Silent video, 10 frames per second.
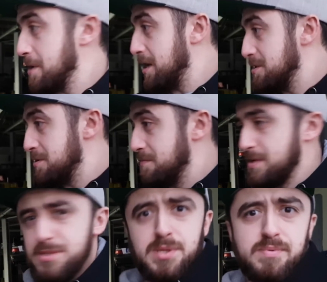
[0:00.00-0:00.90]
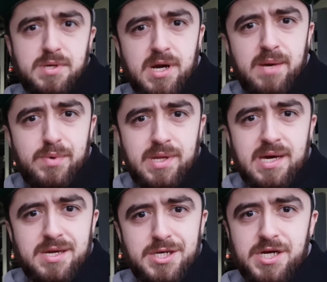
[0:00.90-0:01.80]
And well, subscribe,
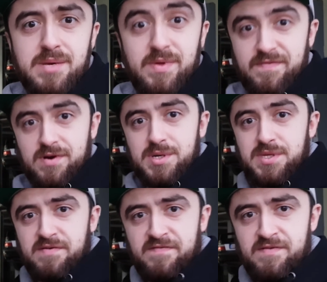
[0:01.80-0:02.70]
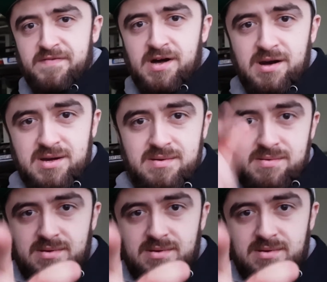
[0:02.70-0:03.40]
like and share, but first, food vlog.